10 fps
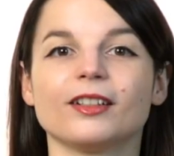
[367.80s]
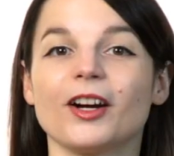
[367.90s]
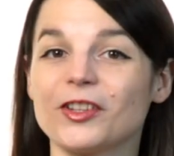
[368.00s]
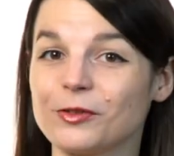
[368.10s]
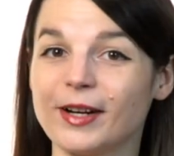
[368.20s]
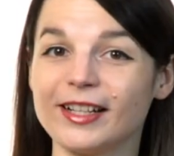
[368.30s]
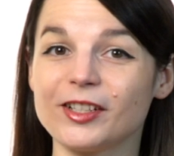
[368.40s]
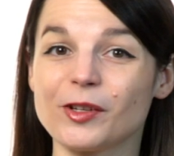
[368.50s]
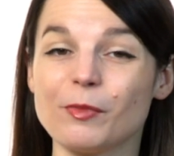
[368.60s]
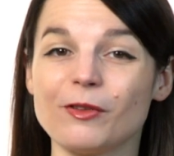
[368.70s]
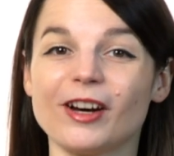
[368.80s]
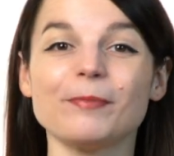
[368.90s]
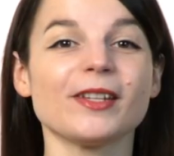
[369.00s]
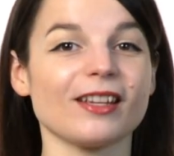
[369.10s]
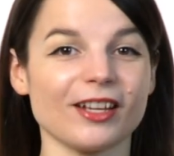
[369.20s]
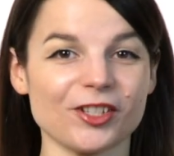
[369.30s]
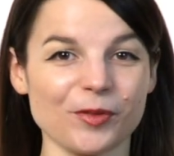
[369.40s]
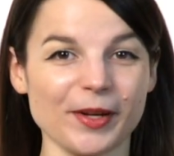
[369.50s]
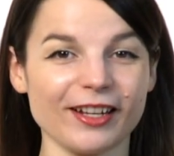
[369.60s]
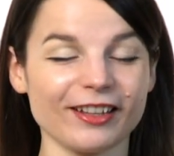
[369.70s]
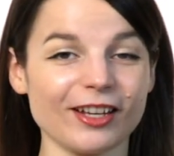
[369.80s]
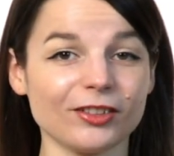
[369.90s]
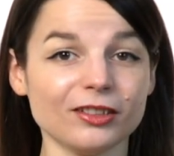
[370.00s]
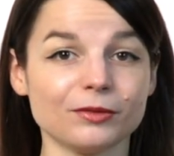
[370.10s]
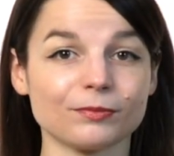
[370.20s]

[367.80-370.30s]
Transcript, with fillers: Are you ready to move up to the intermediate level?